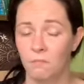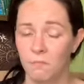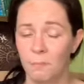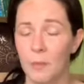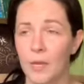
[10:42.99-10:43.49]

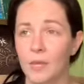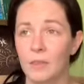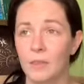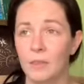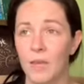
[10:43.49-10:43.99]
but
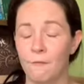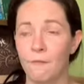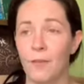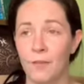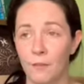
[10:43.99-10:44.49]

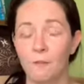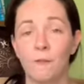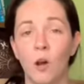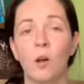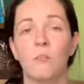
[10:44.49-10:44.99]
in the
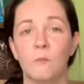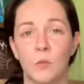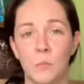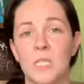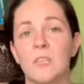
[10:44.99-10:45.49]
fall
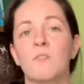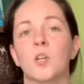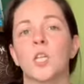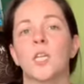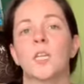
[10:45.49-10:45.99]

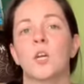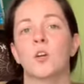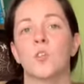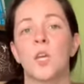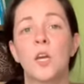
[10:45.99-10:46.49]
specifically,
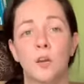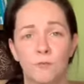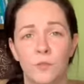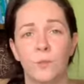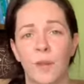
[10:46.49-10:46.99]
there's a
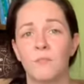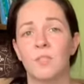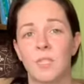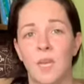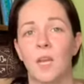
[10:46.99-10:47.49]
few ravens
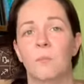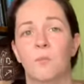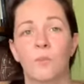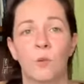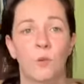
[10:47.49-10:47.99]
that come
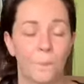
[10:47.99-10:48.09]
through,